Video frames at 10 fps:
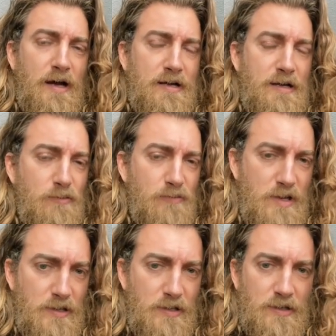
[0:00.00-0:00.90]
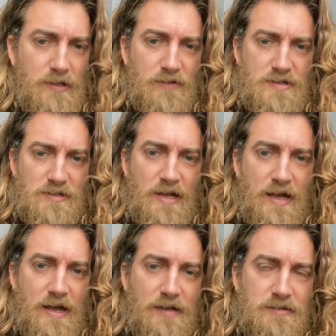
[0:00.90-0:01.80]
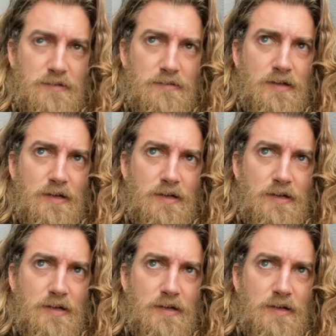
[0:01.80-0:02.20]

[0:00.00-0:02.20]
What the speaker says: I kept reading, and eventually I got to,